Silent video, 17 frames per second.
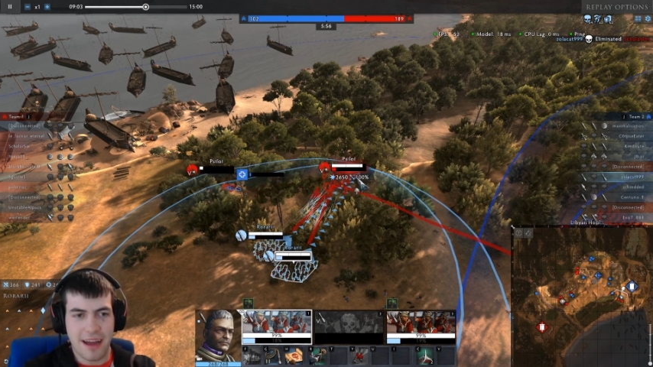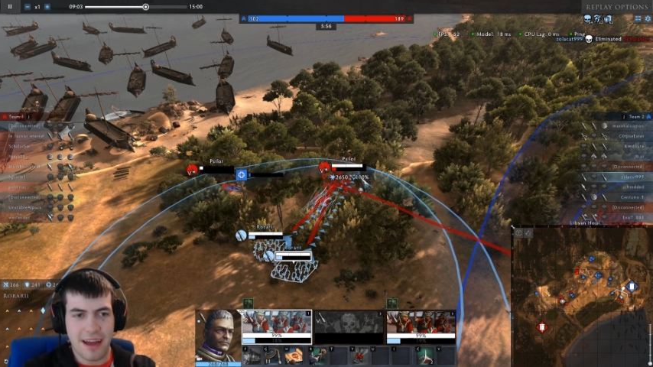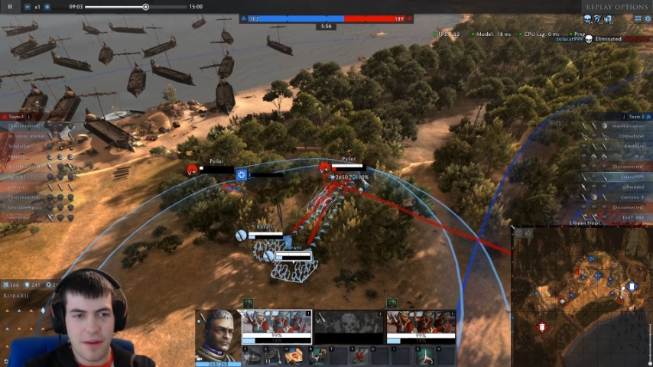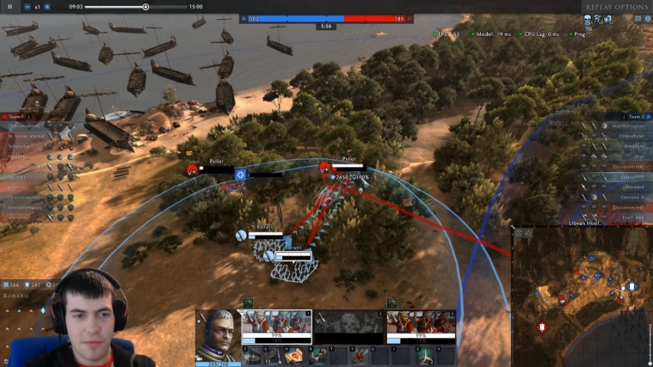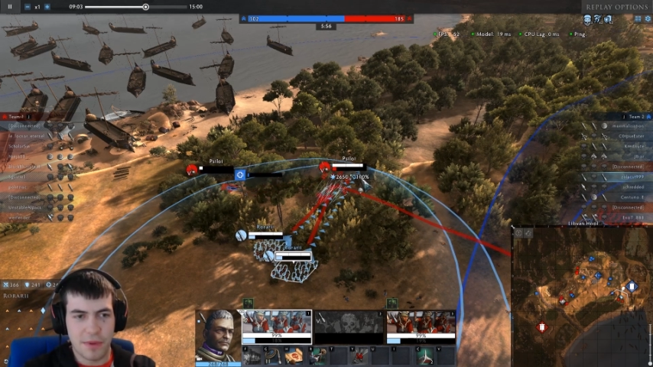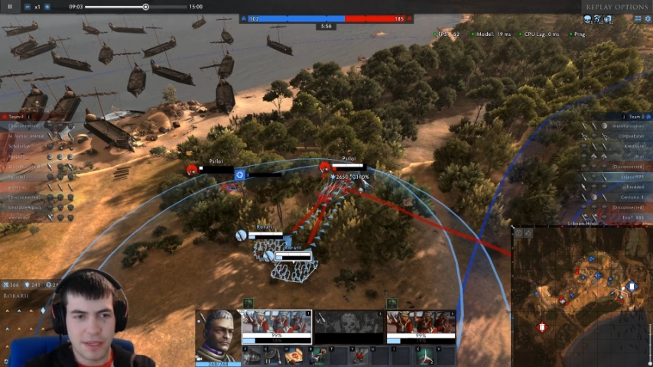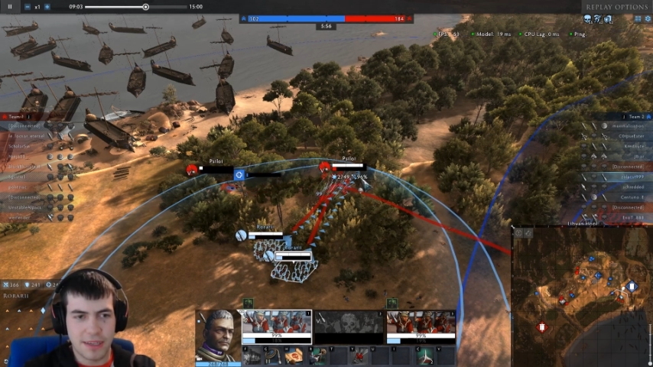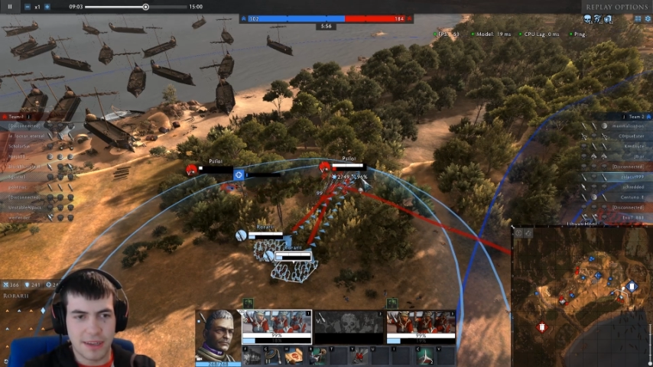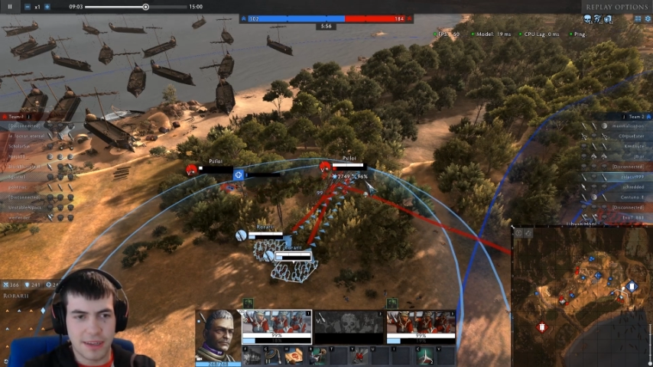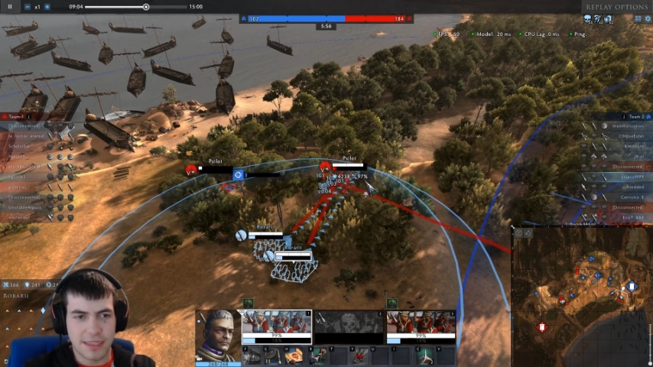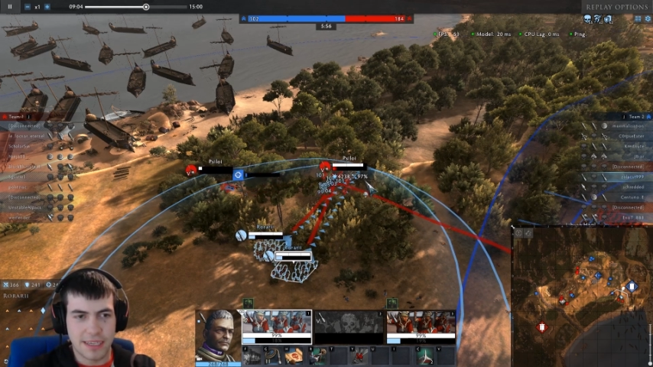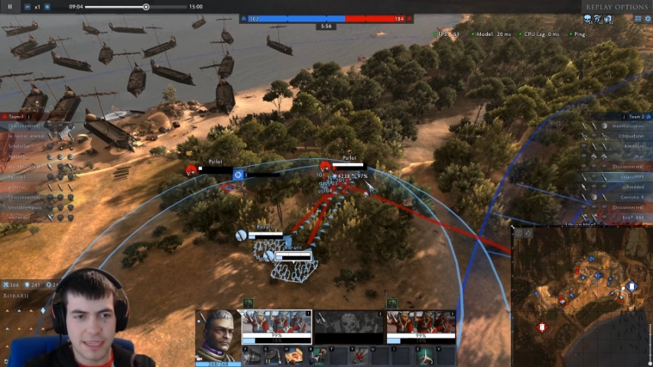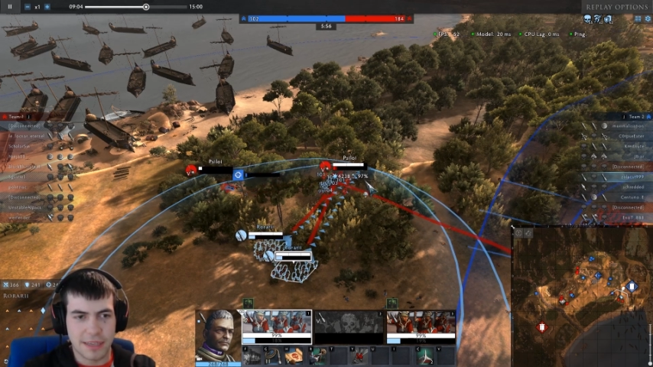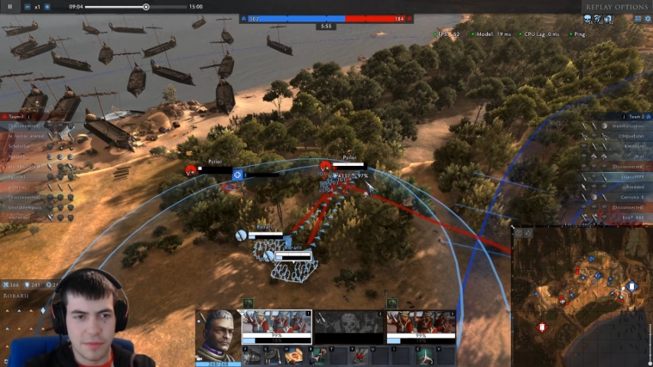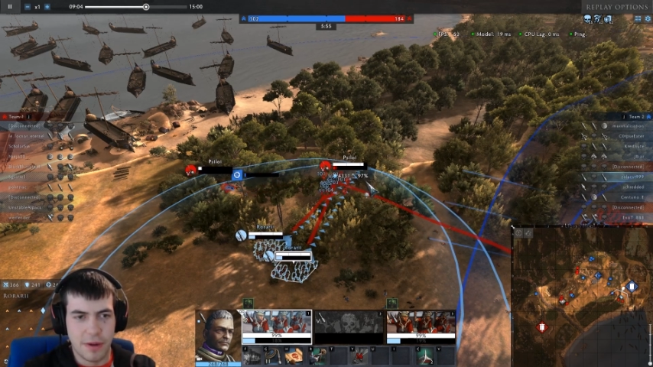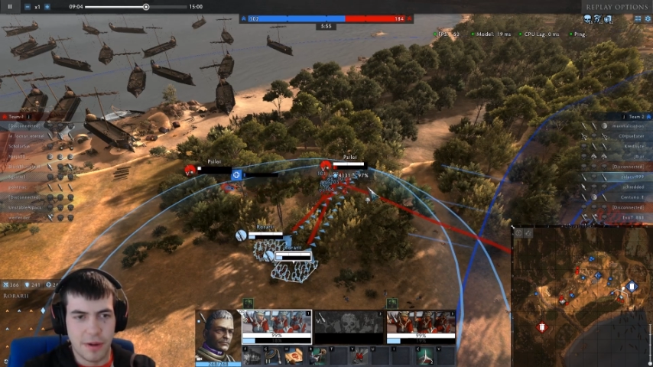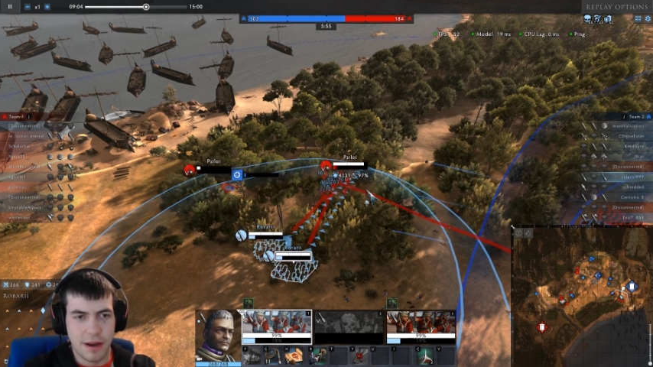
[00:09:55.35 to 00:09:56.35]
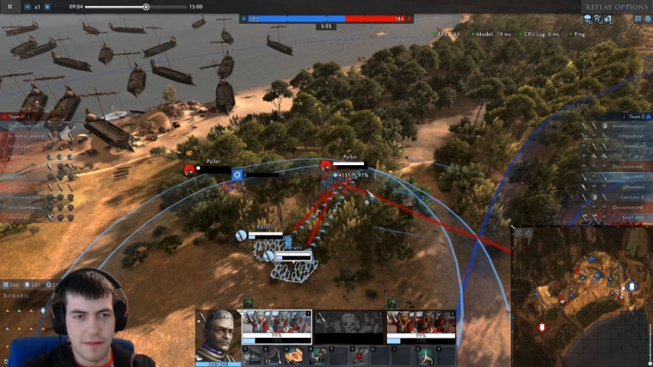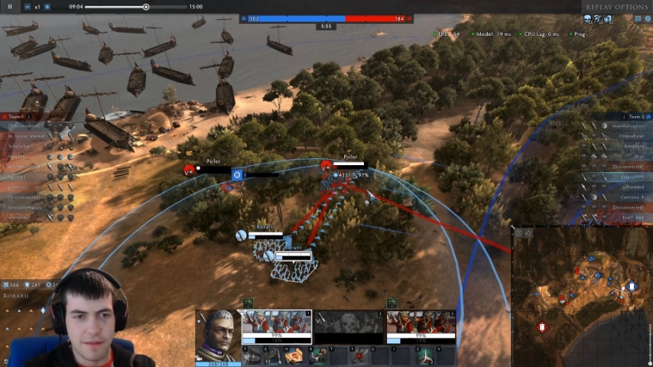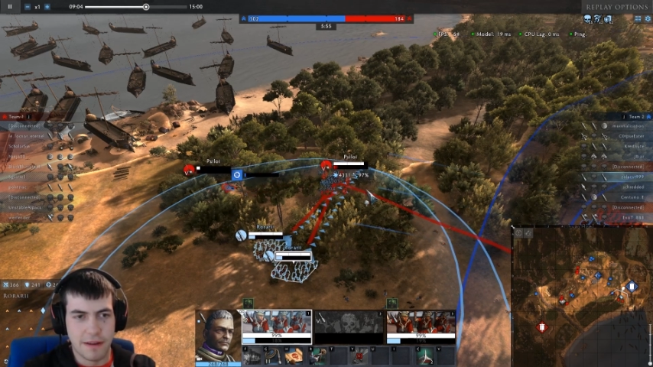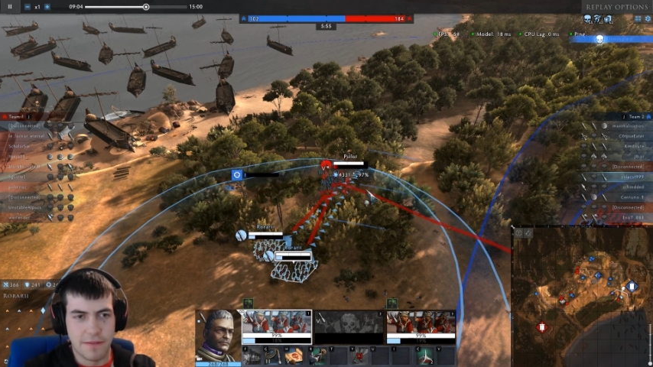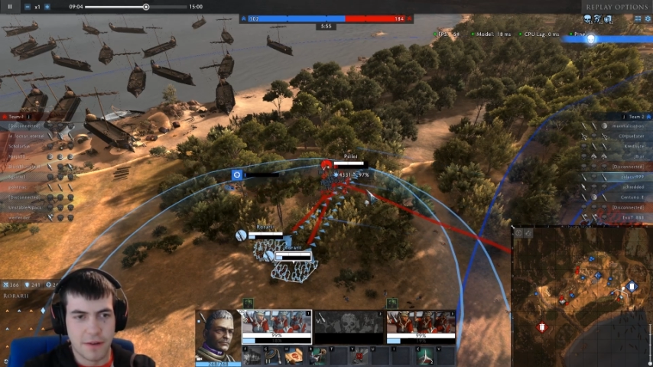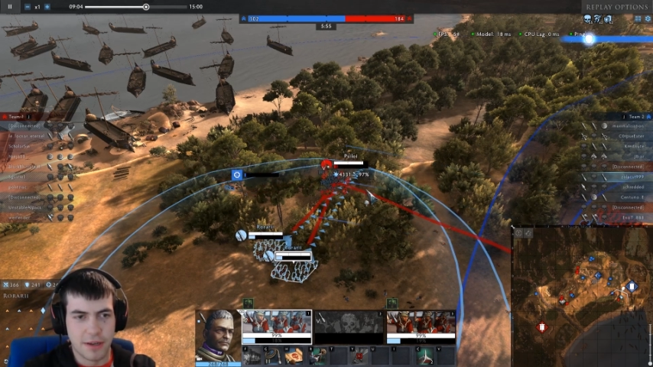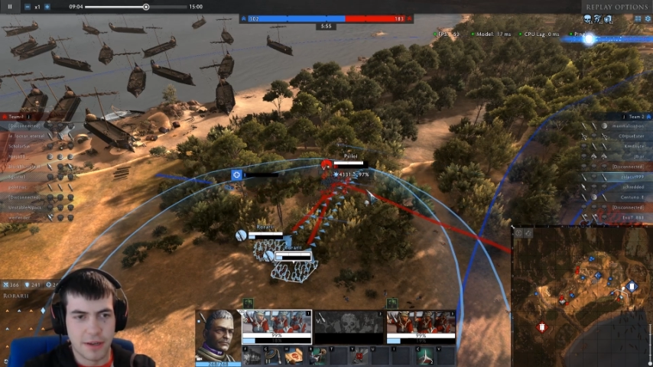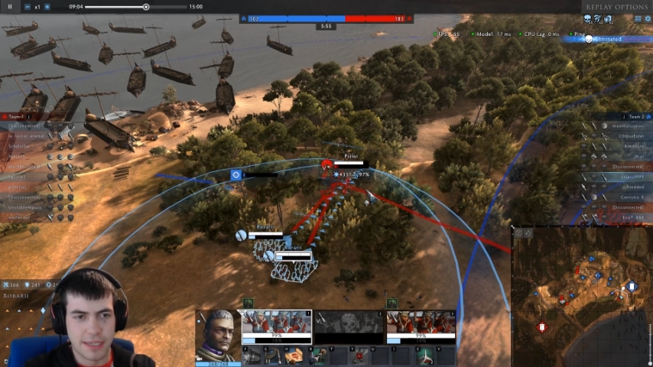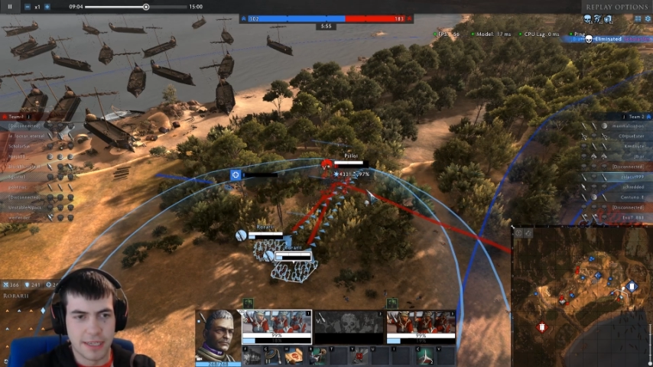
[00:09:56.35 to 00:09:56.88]
and we start to get some lovely
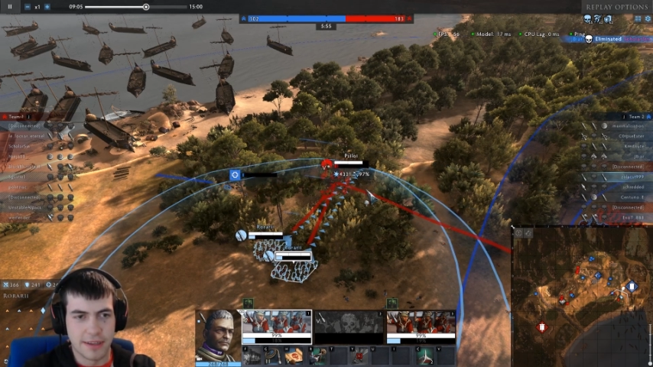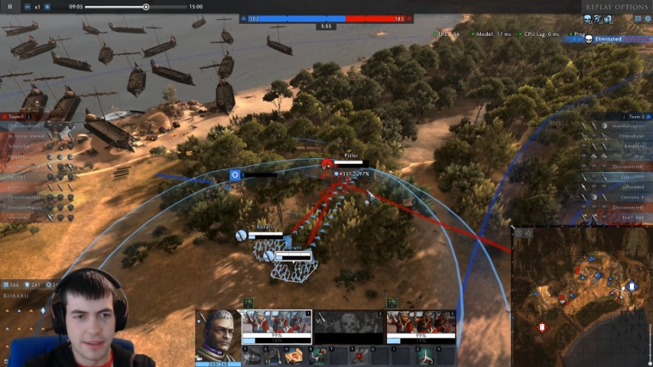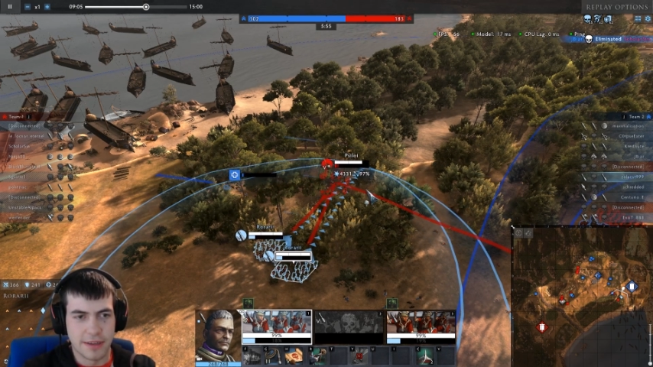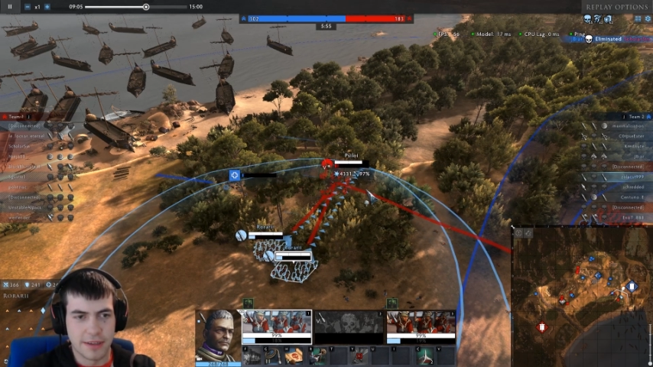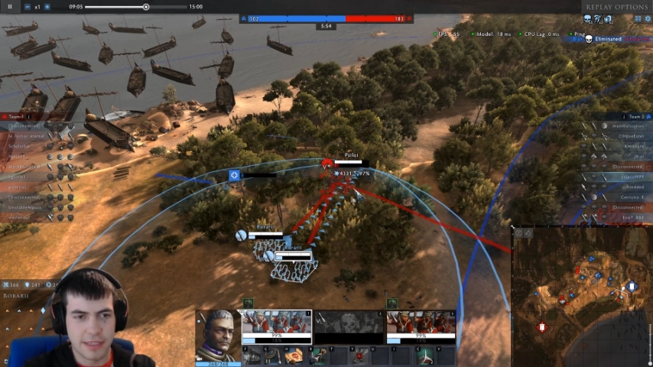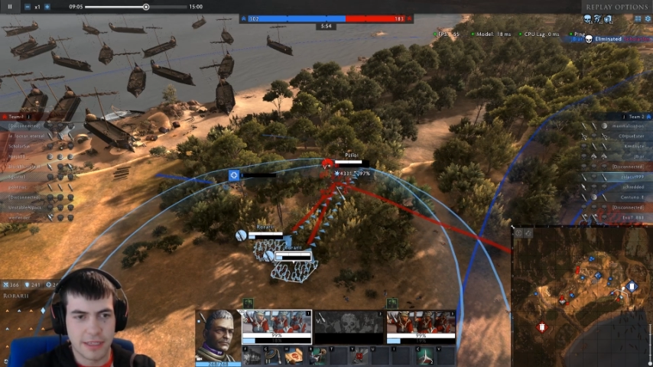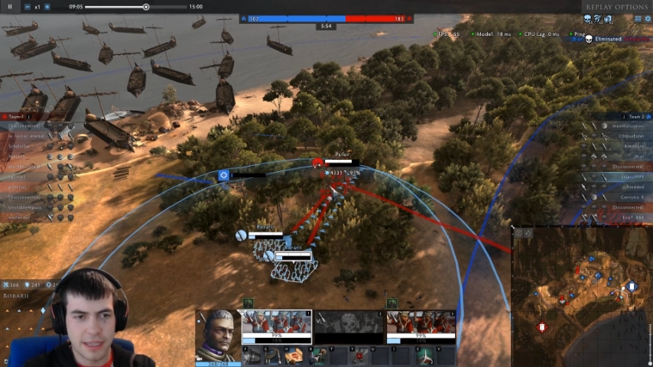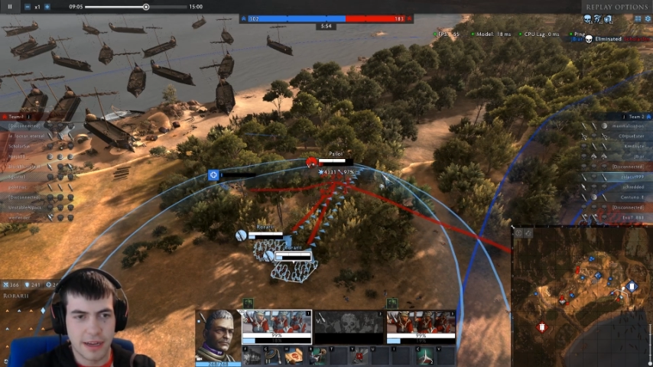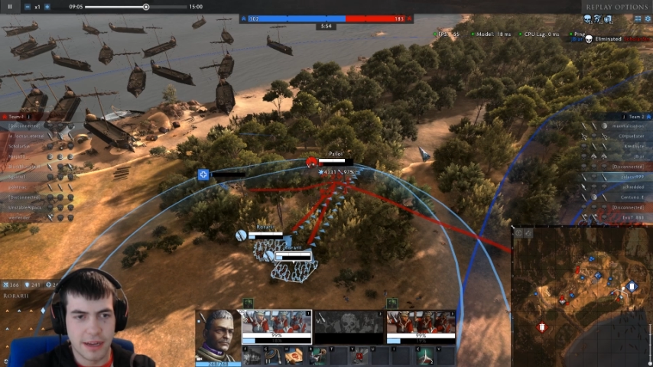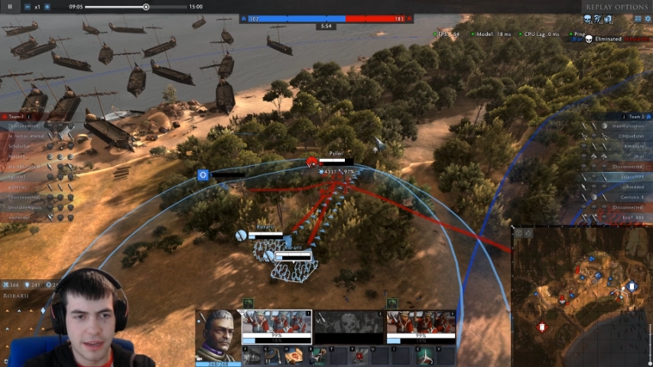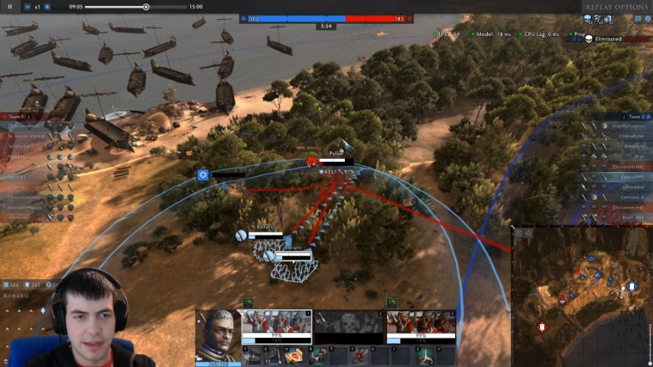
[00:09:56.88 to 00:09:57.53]
volleys into those